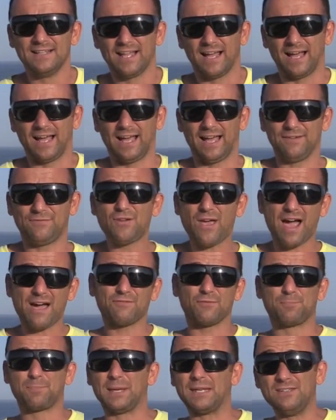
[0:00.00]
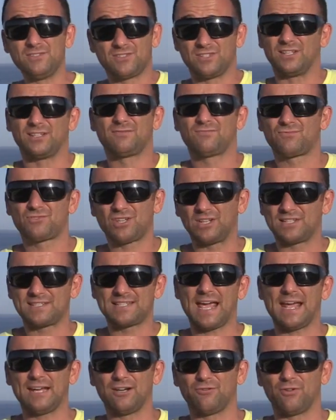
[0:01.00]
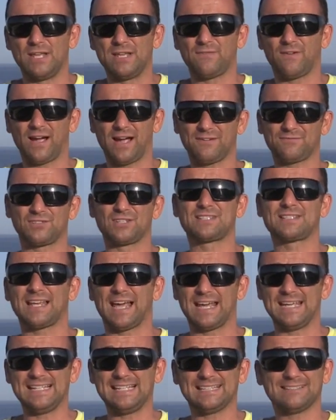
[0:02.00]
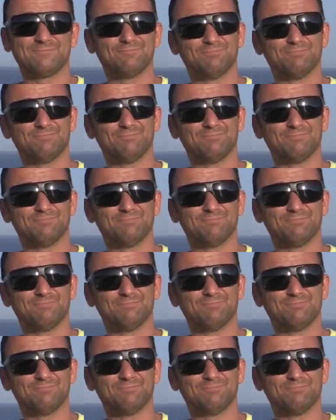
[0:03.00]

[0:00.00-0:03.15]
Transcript: If you haven't been to Tenerife, I have to say,